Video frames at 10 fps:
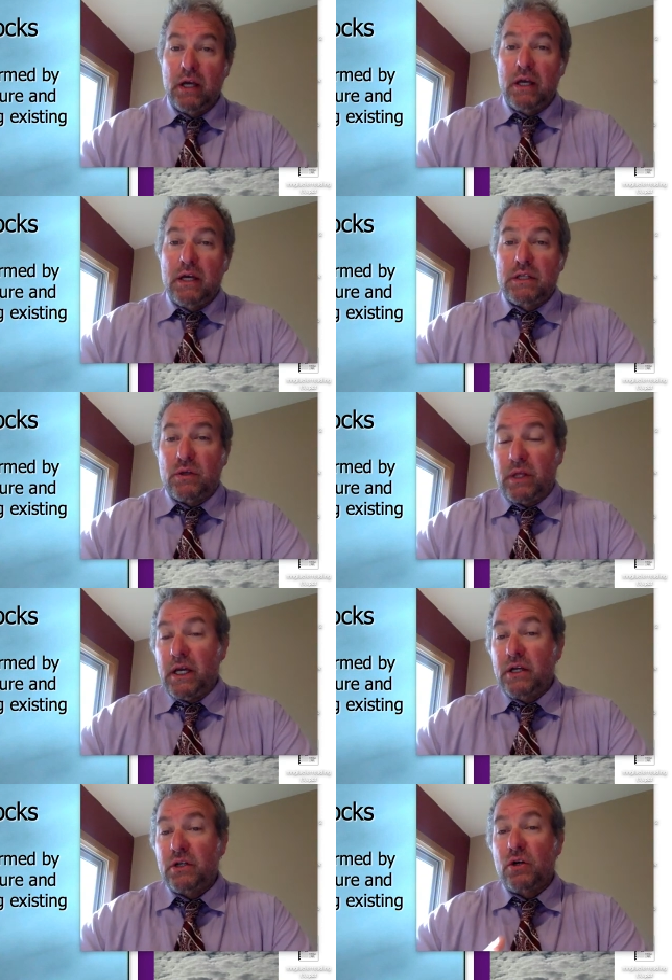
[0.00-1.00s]
So they
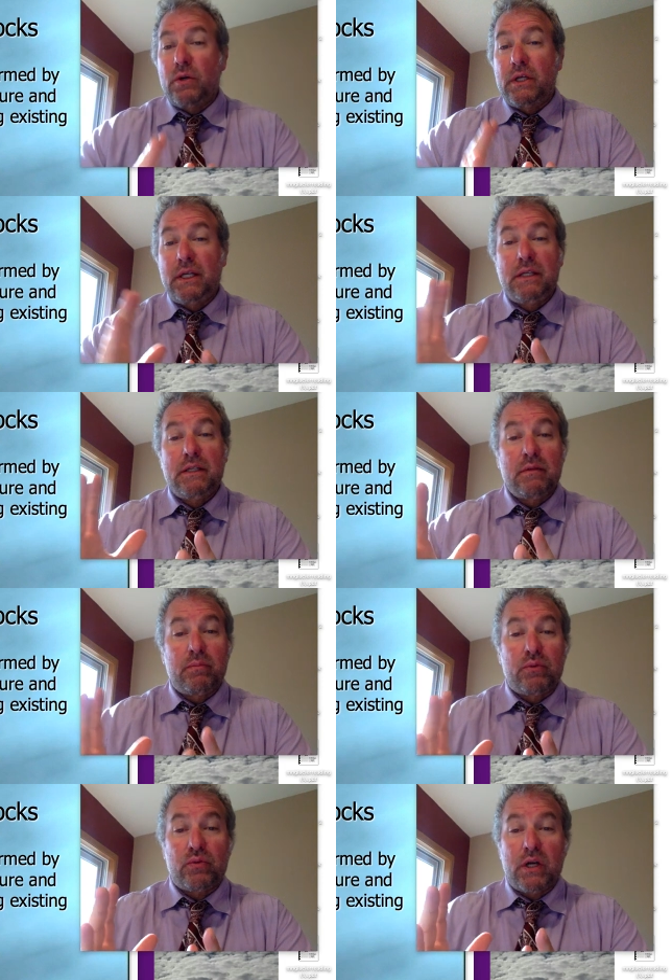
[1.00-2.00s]
undergo heat
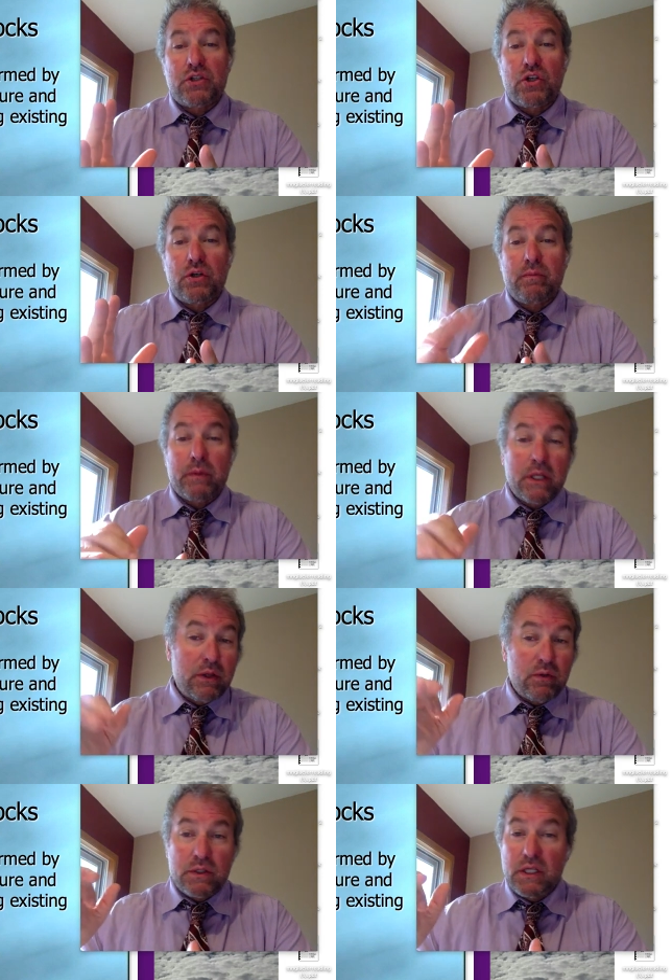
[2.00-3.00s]
and pressure,
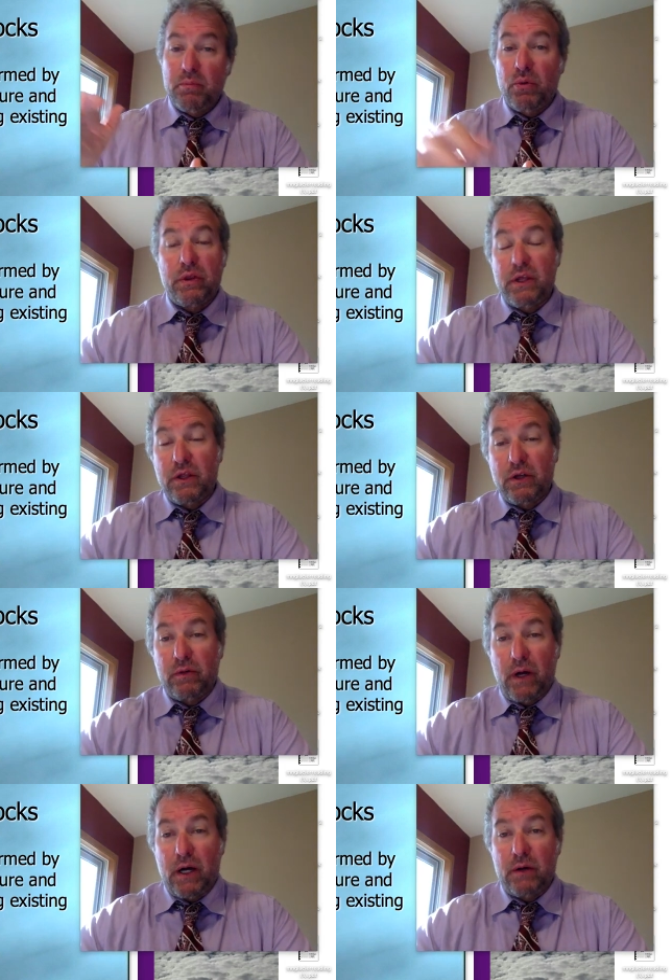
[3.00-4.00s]
either deep within the
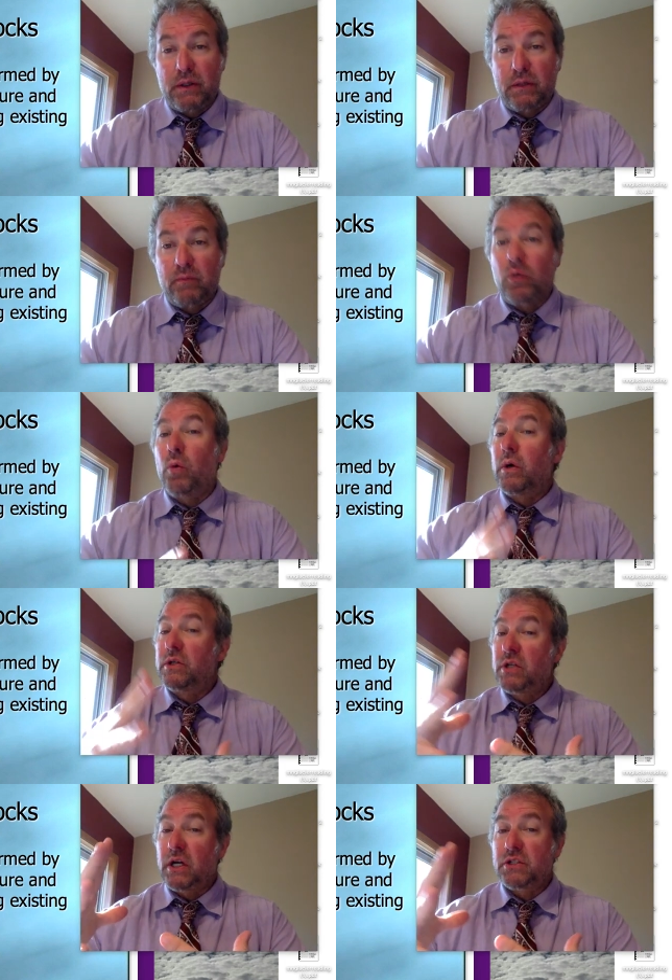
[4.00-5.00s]
ground or
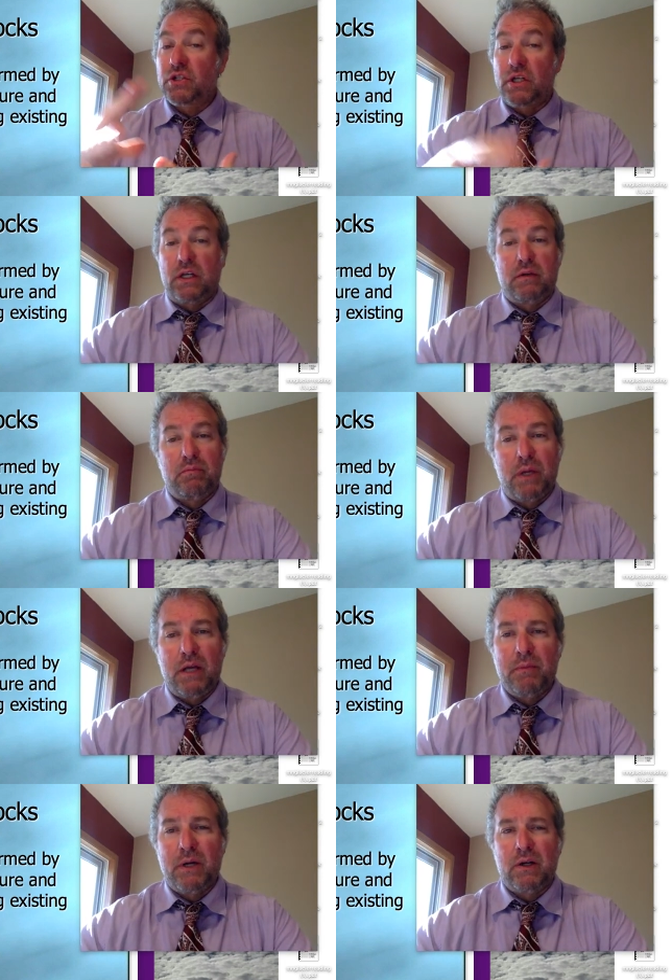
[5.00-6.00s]
touching
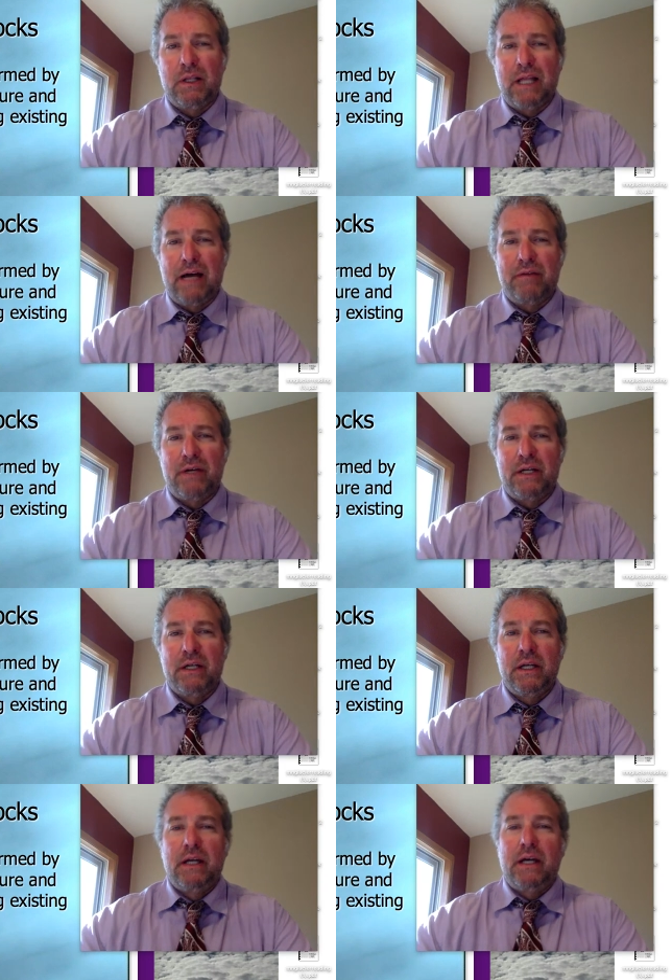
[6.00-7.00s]
magma or lava,
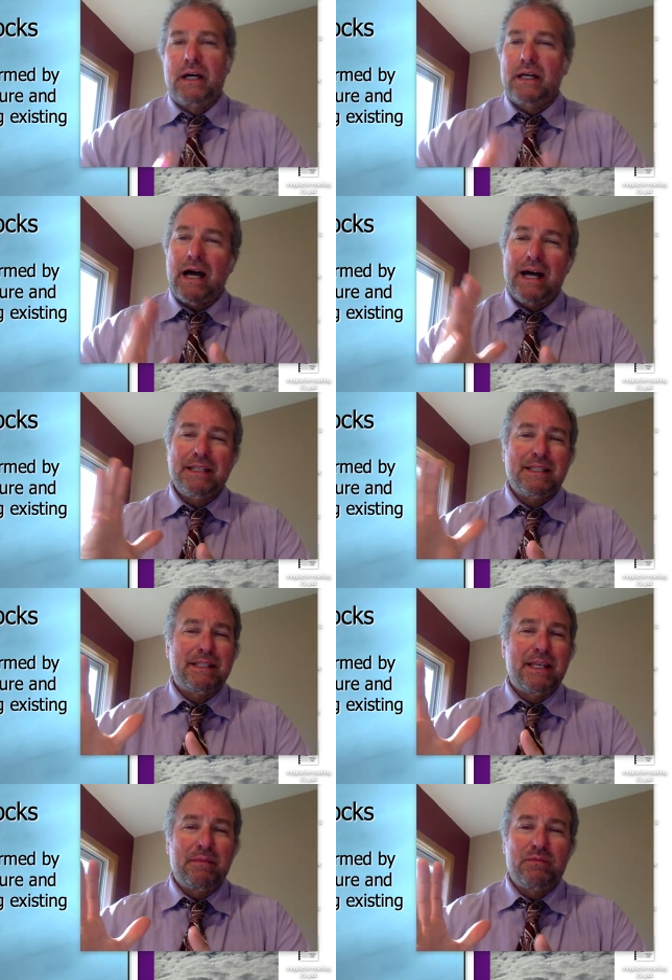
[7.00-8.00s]

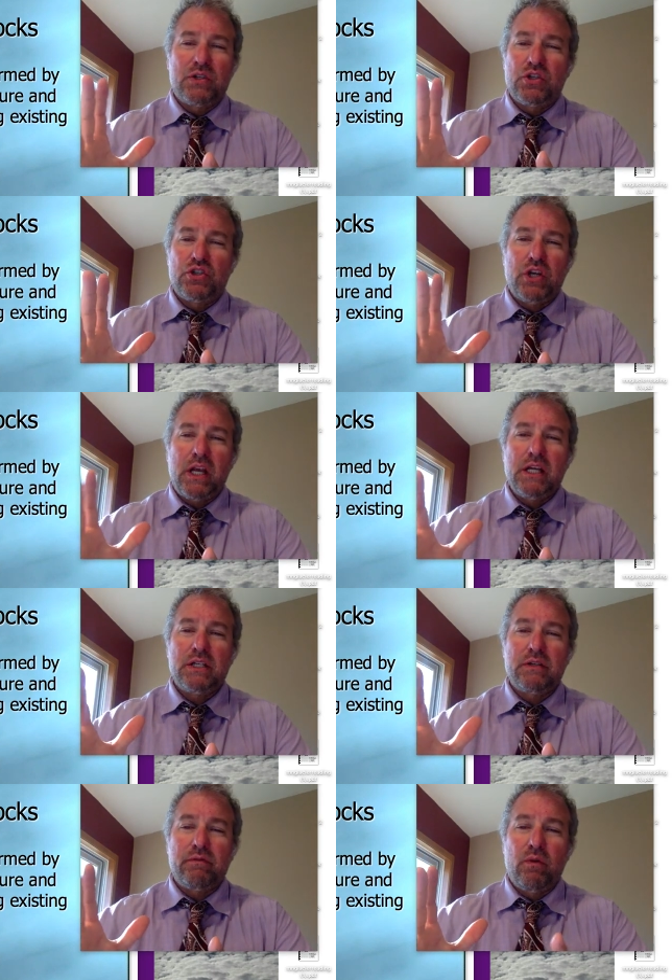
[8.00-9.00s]
causes them to
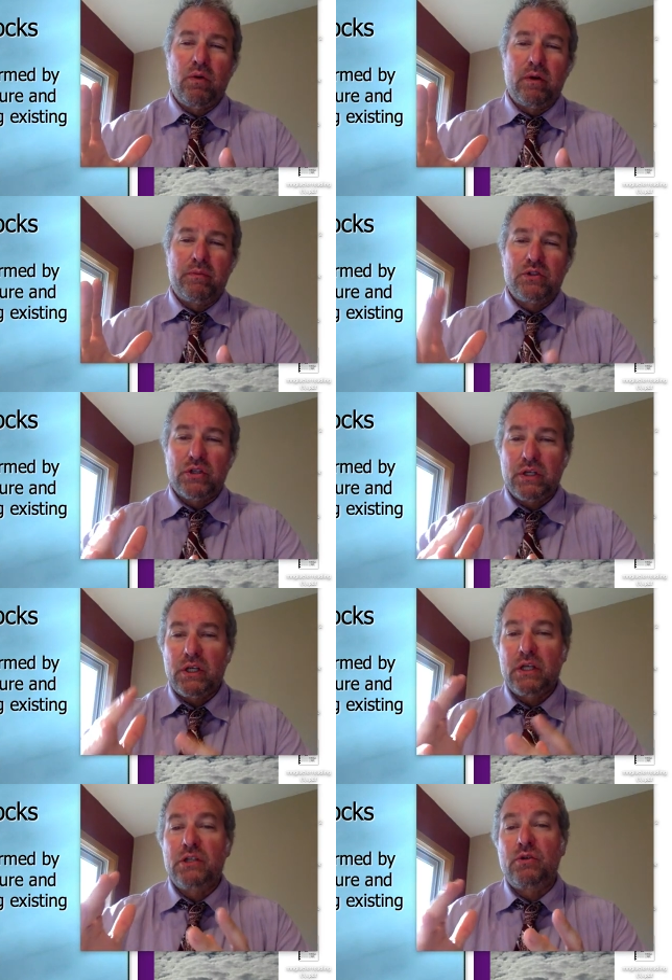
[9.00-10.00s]
change forms
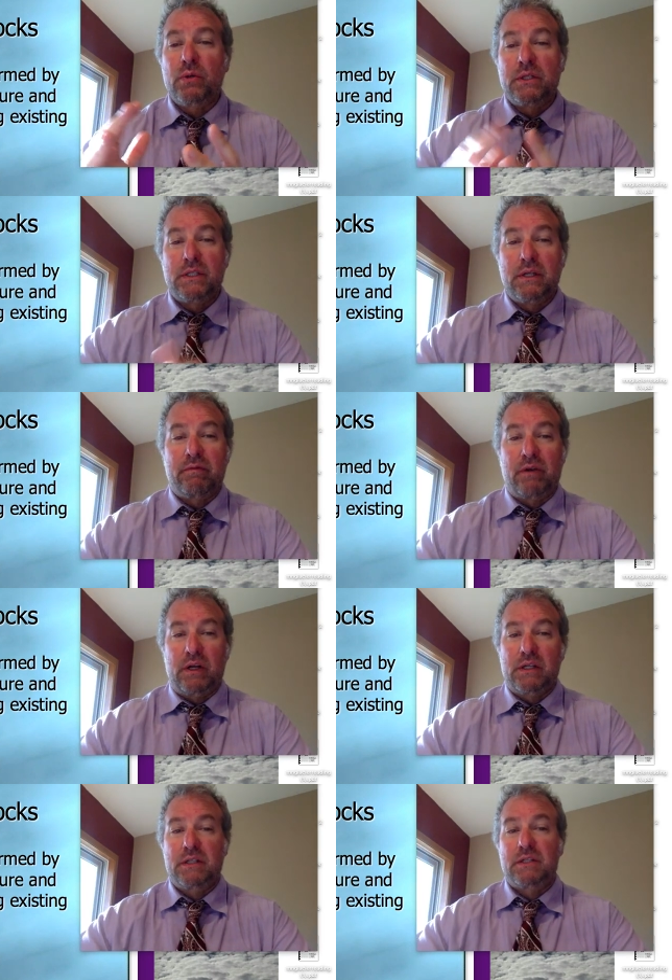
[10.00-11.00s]
into a
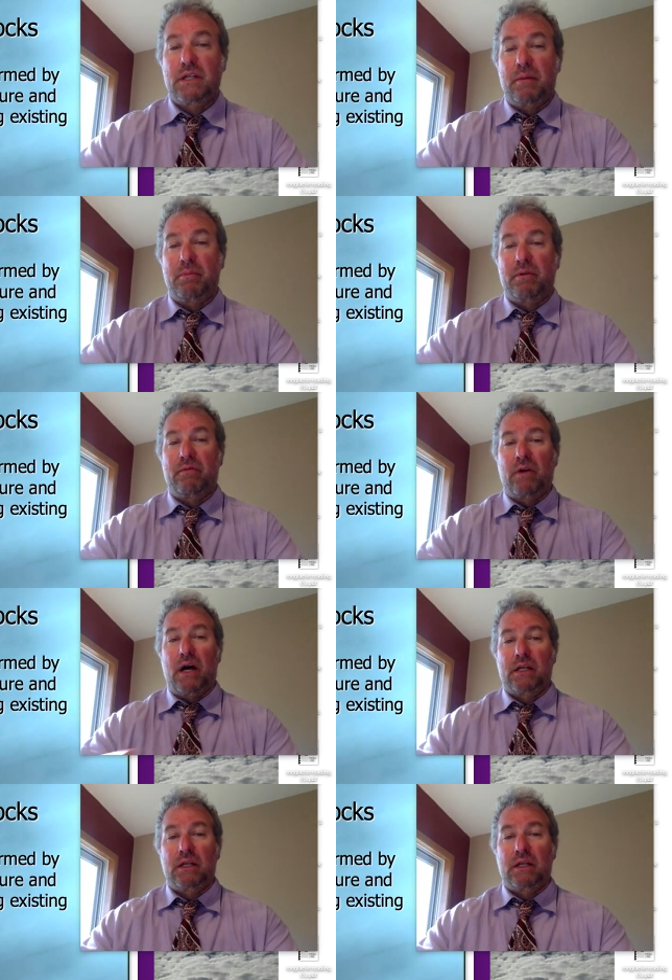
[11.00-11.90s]
different type of rock.